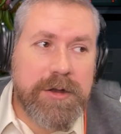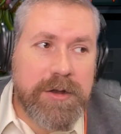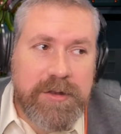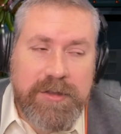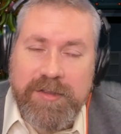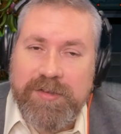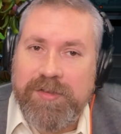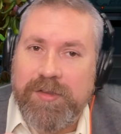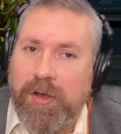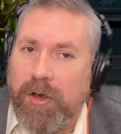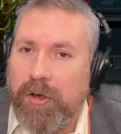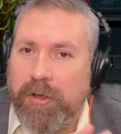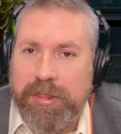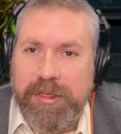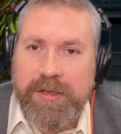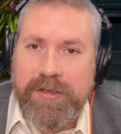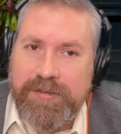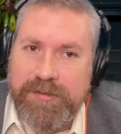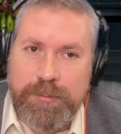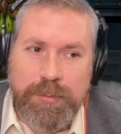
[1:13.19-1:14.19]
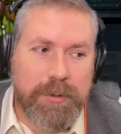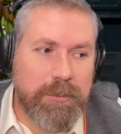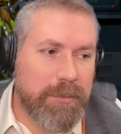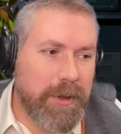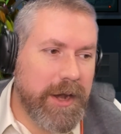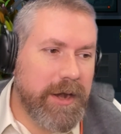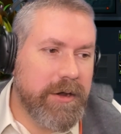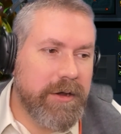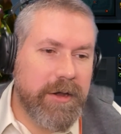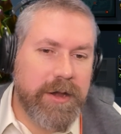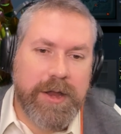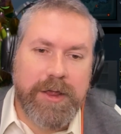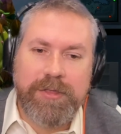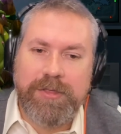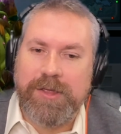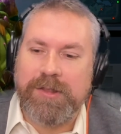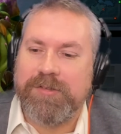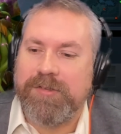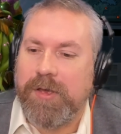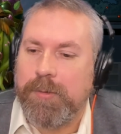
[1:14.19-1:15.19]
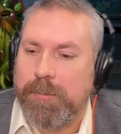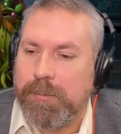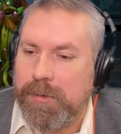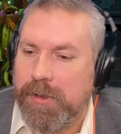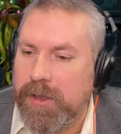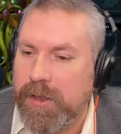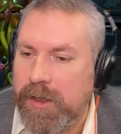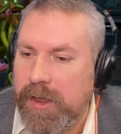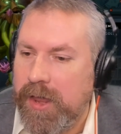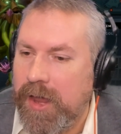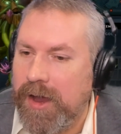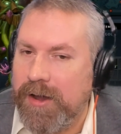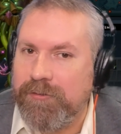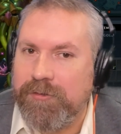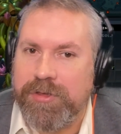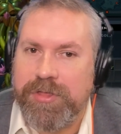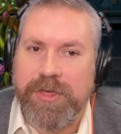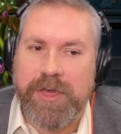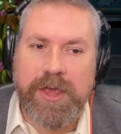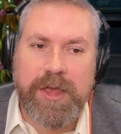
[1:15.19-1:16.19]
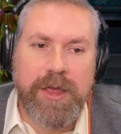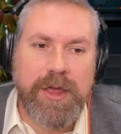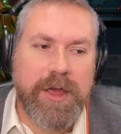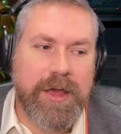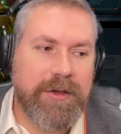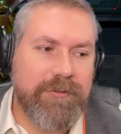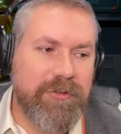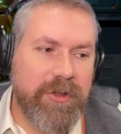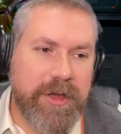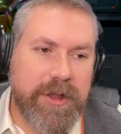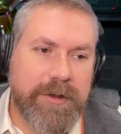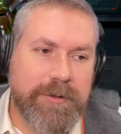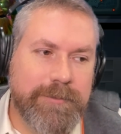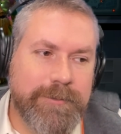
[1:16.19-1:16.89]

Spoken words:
Does all this, but better, and cleans up everything I've done.